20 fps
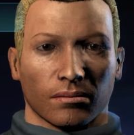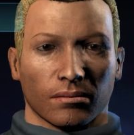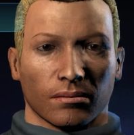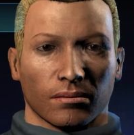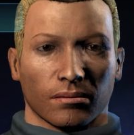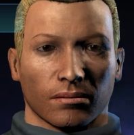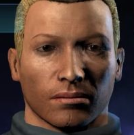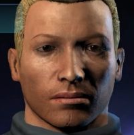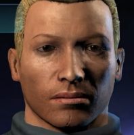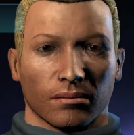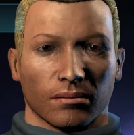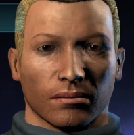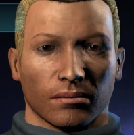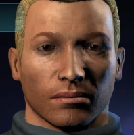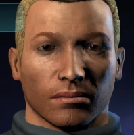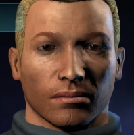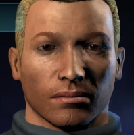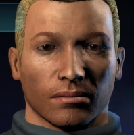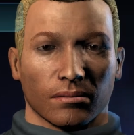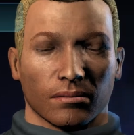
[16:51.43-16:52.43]

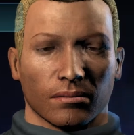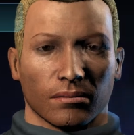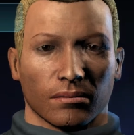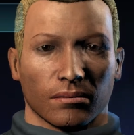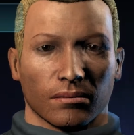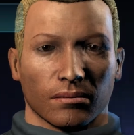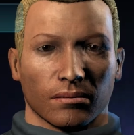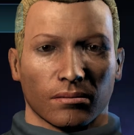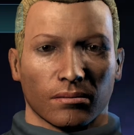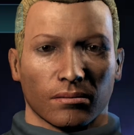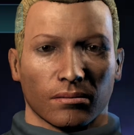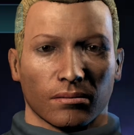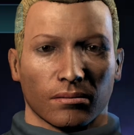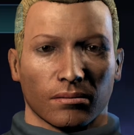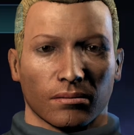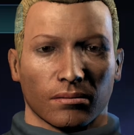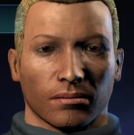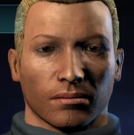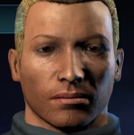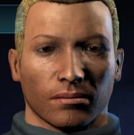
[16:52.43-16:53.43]

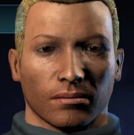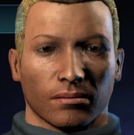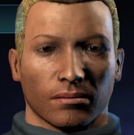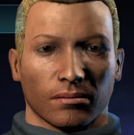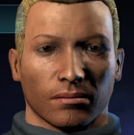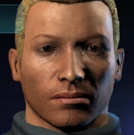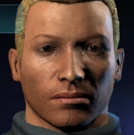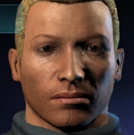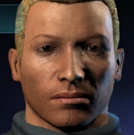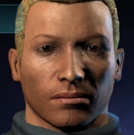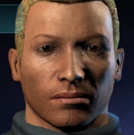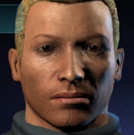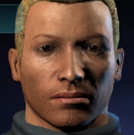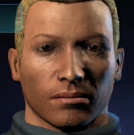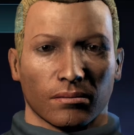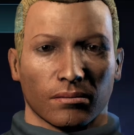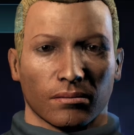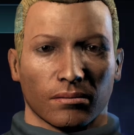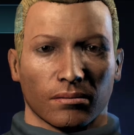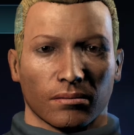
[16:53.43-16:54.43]

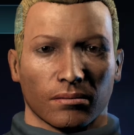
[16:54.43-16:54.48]
No one is speaking in this clip.